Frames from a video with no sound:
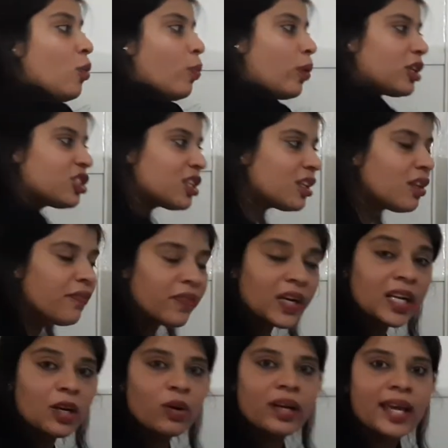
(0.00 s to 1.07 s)
watching the
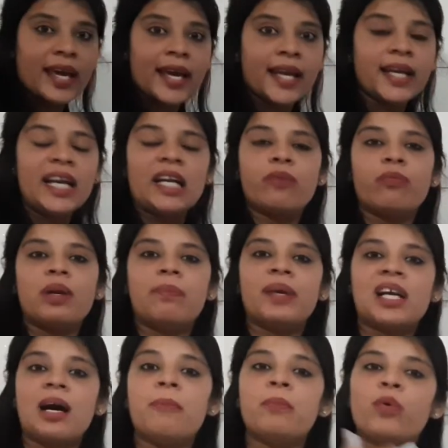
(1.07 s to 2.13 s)
video again it will
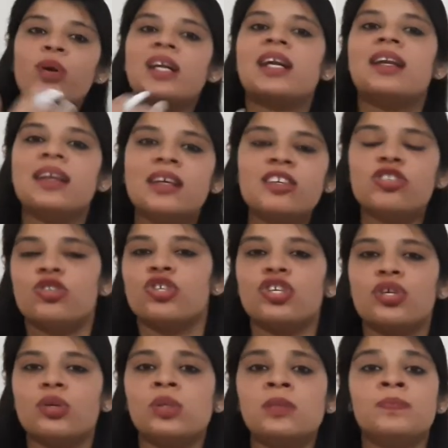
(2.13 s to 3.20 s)
become more clear to
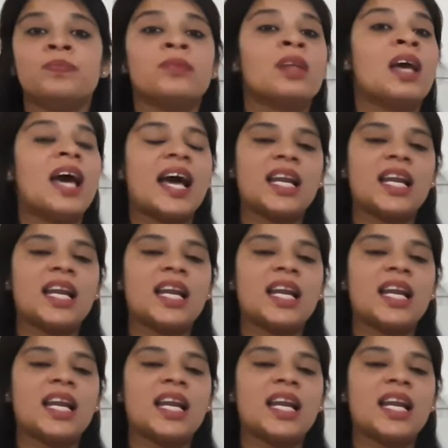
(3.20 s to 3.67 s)
you.